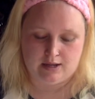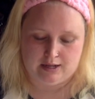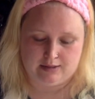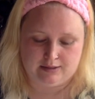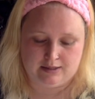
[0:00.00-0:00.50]

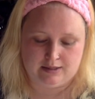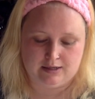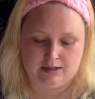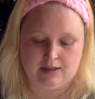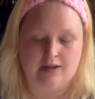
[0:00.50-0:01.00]
and then
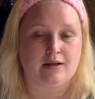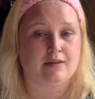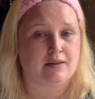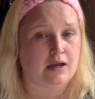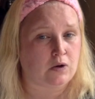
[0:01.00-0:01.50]
uh,
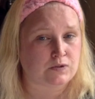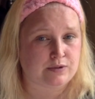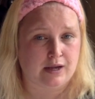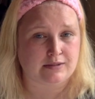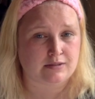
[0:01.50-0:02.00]
they also
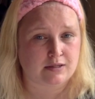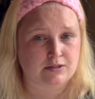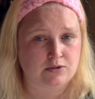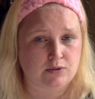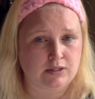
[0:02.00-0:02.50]
add
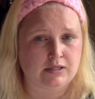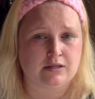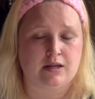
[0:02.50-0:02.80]
sunscreen.